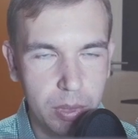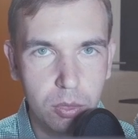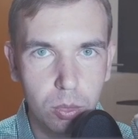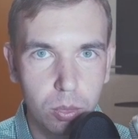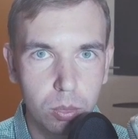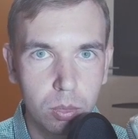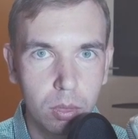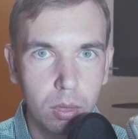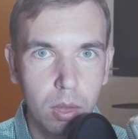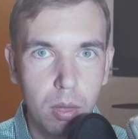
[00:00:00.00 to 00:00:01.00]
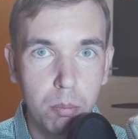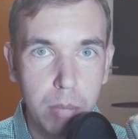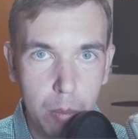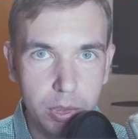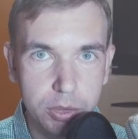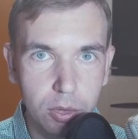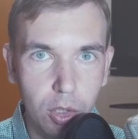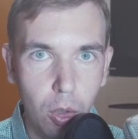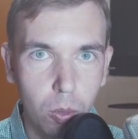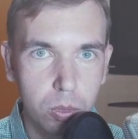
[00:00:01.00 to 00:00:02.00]
to publish the
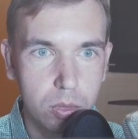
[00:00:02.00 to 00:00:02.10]
code.